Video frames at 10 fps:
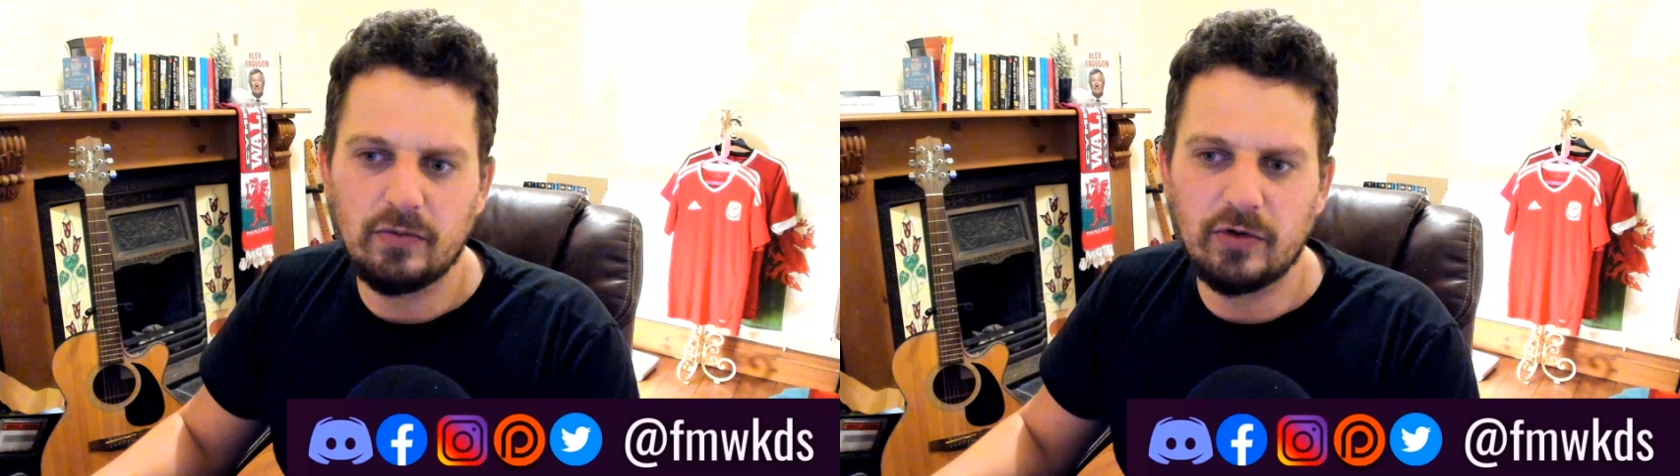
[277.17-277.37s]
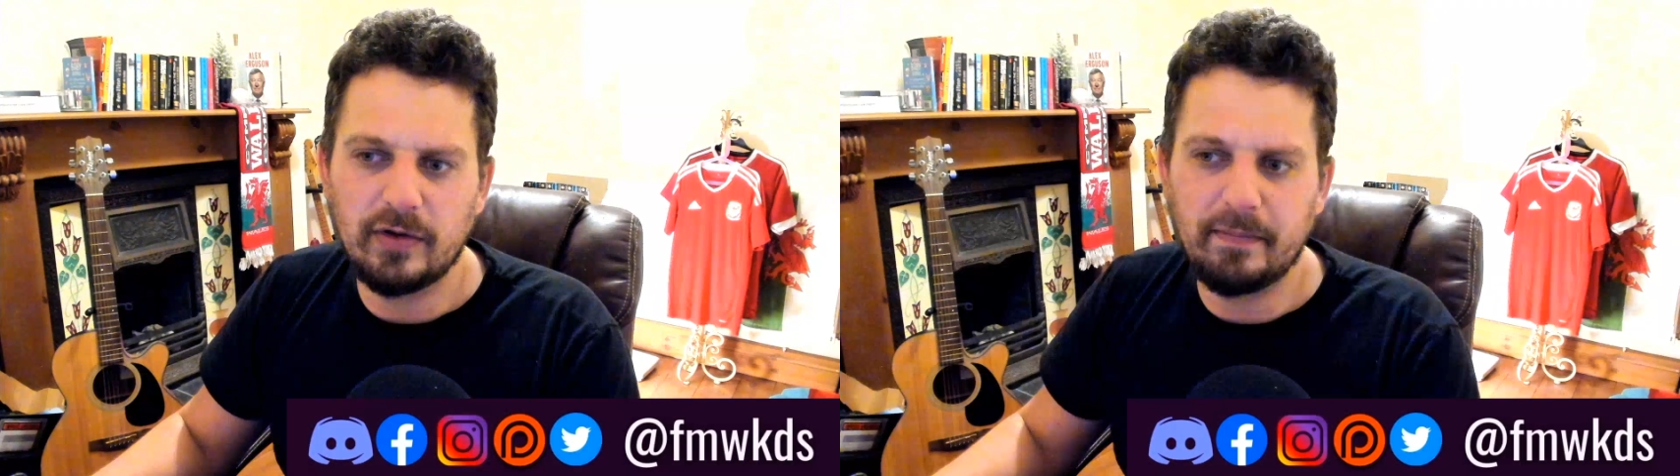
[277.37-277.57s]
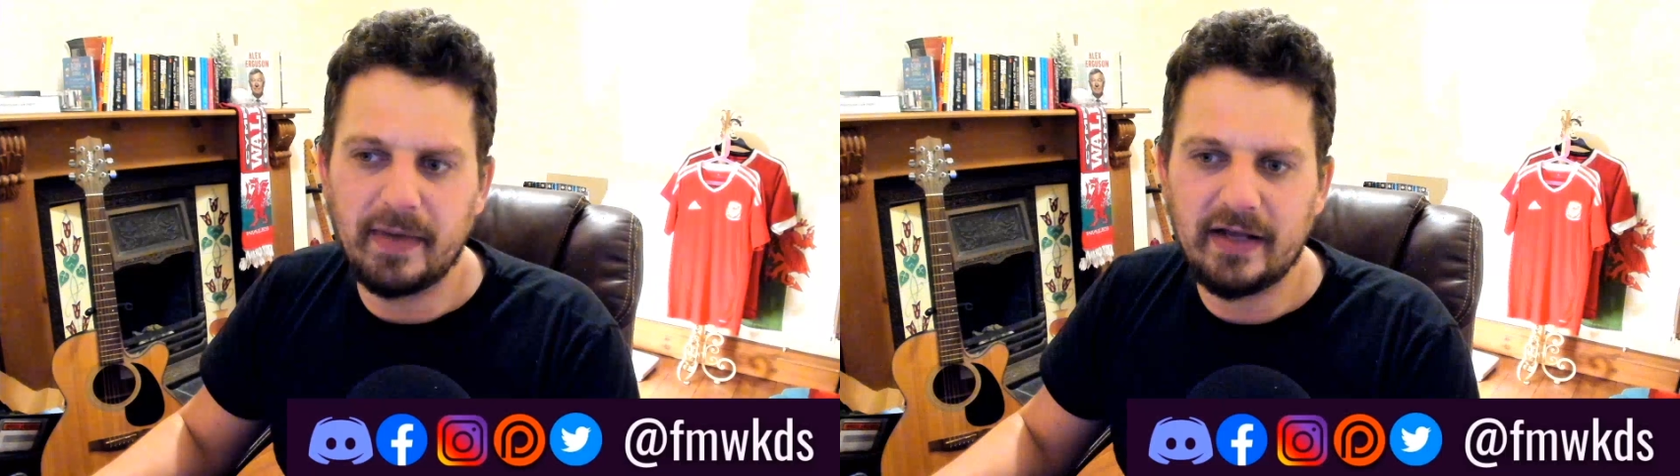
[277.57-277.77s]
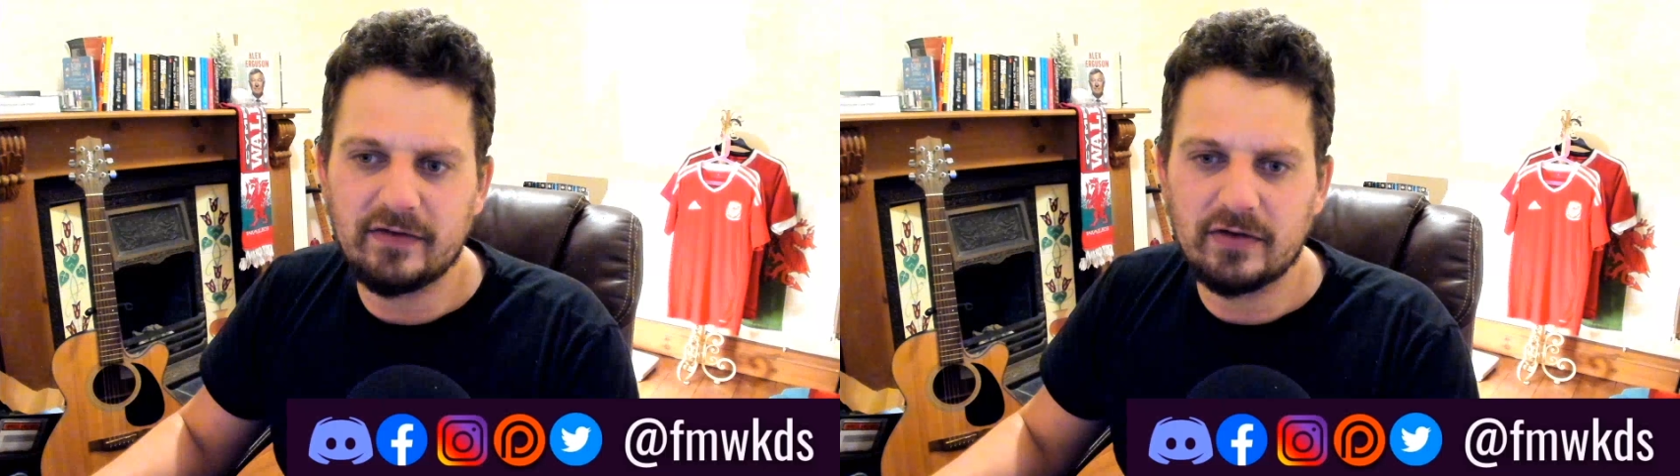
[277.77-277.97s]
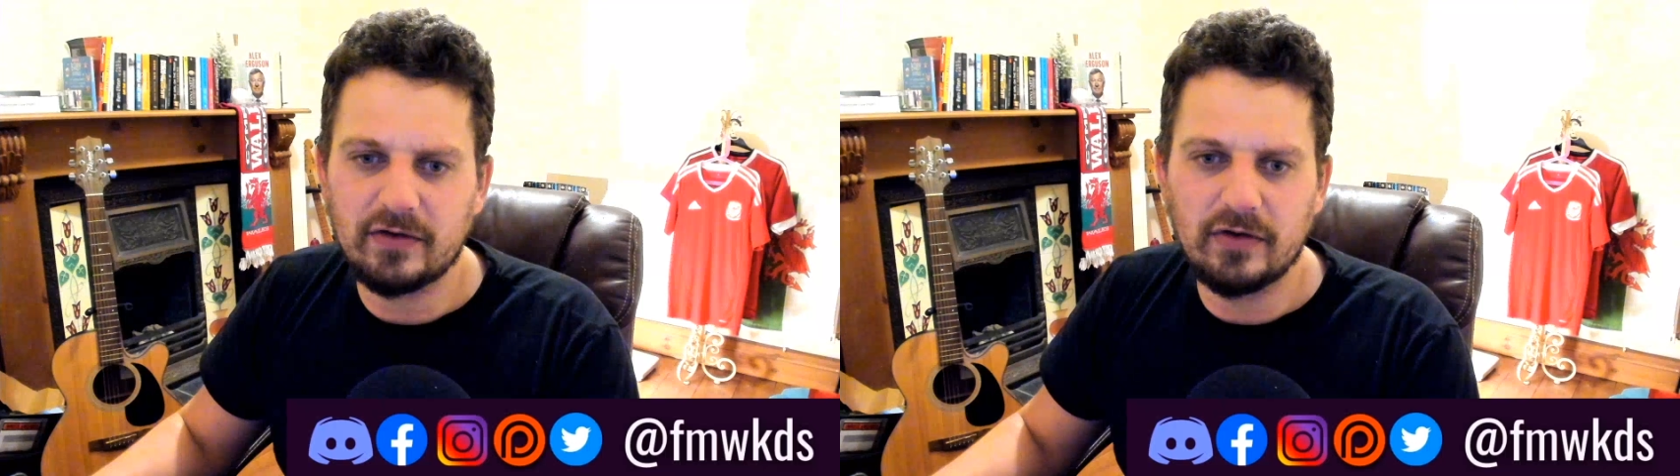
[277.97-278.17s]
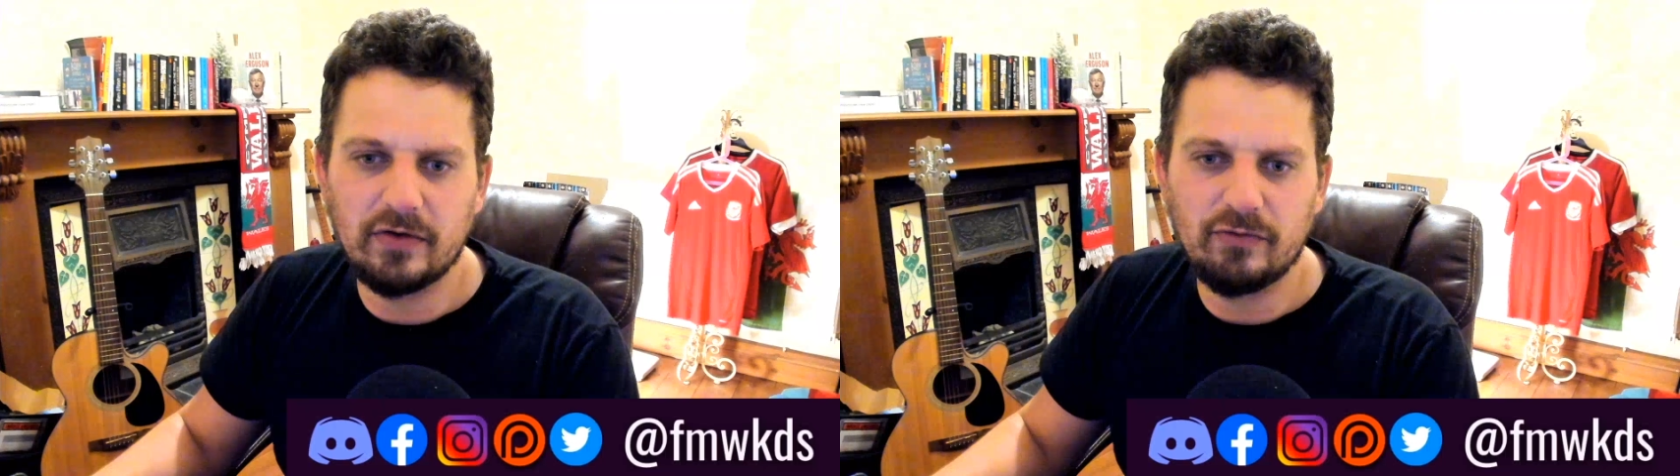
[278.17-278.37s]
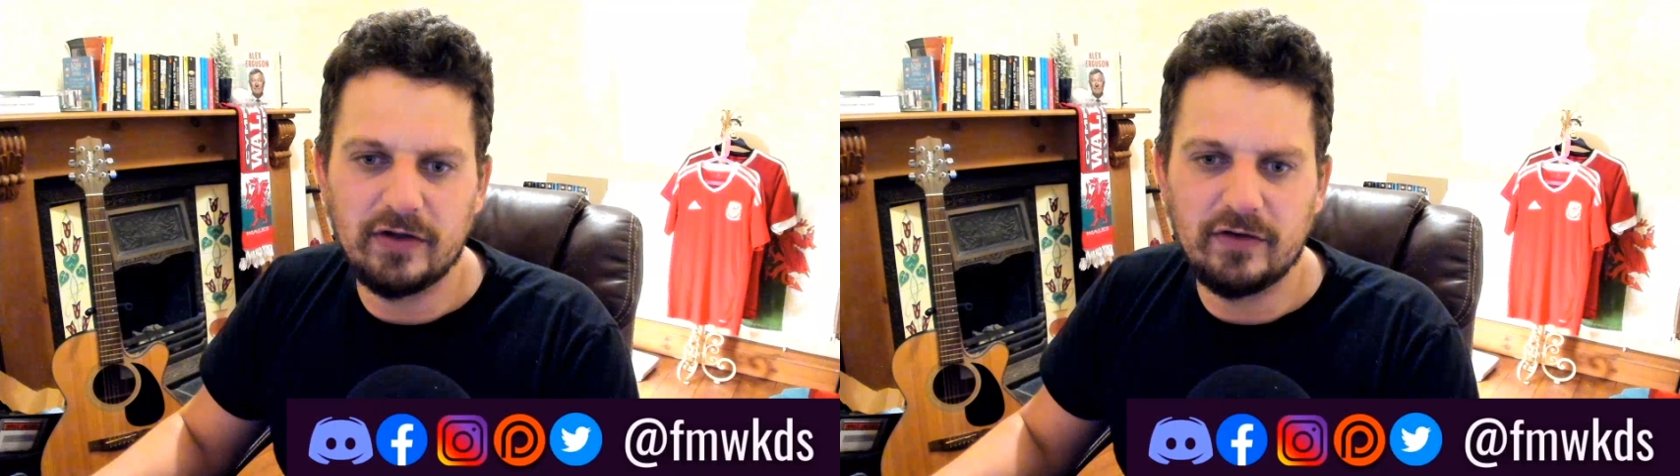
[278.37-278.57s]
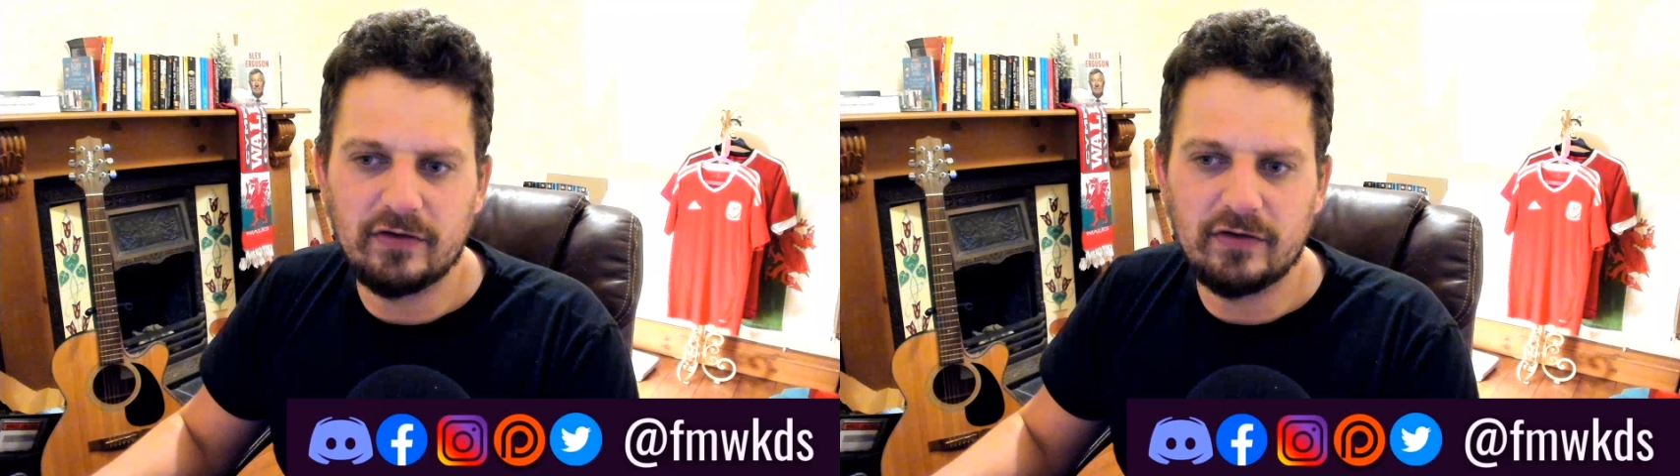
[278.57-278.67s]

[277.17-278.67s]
One of the best release